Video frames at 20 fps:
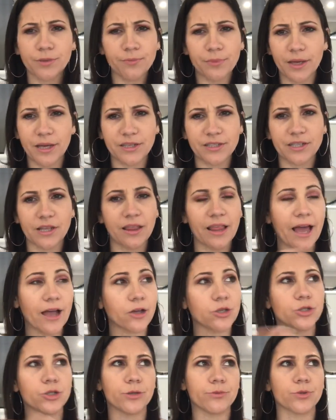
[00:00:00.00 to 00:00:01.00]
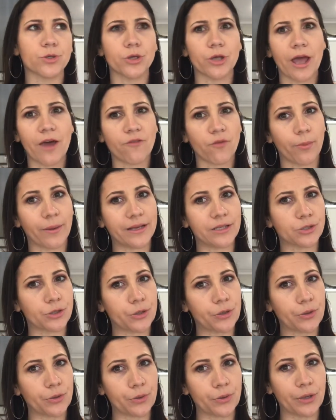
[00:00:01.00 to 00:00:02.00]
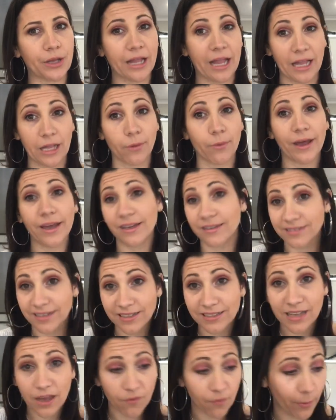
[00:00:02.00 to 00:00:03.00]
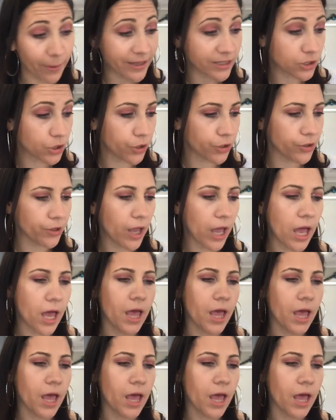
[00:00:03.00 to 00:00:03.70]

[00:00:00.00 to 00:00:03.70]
because a lacquer strip should have a base coat on it anyway, it does have a base coat.